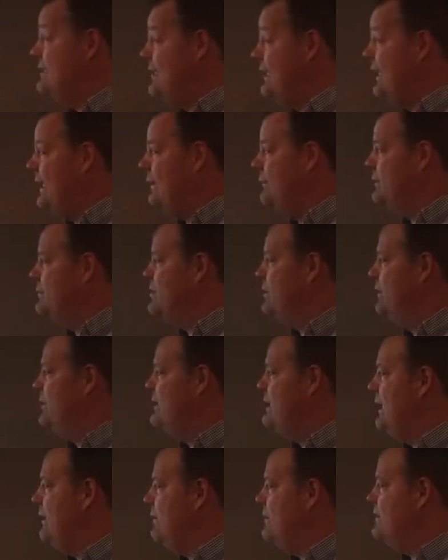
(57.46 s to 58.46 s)
a team? So
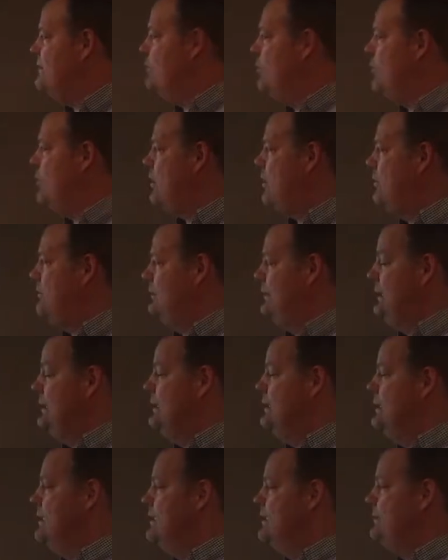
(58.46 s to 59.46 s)
a team is more
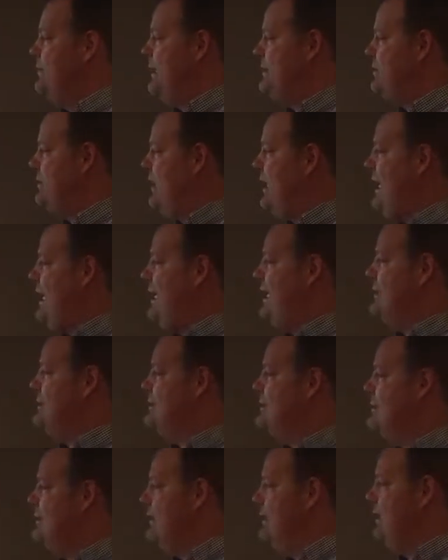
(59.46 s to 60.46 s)

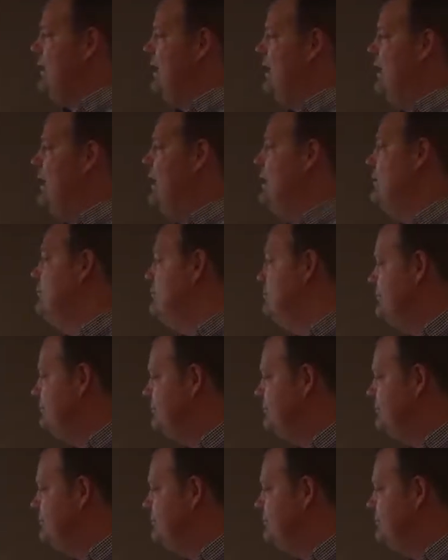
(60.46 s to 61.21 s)
specialized. They're